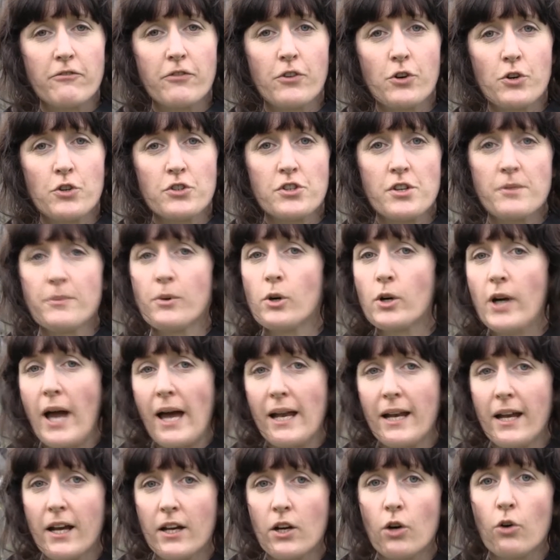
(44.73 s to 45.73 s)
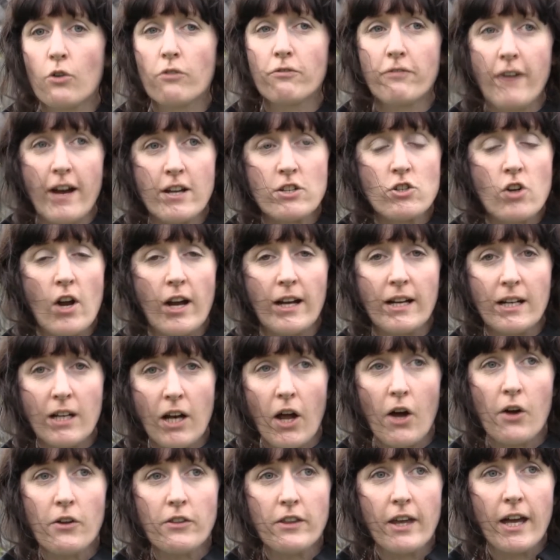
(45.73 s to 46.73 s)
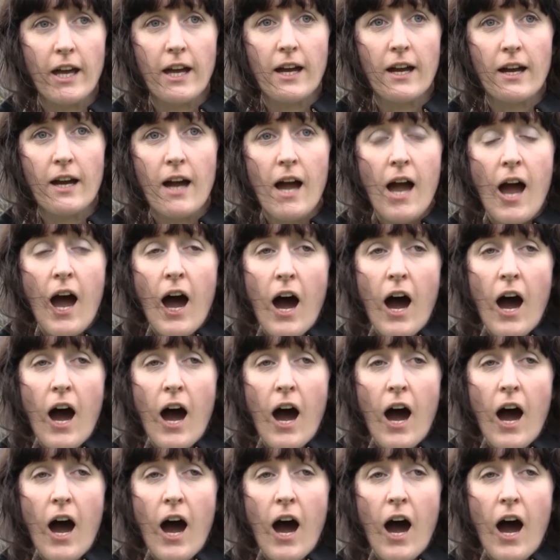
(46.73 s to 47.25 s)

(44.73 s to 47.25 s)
for some organic or fair trade clothing.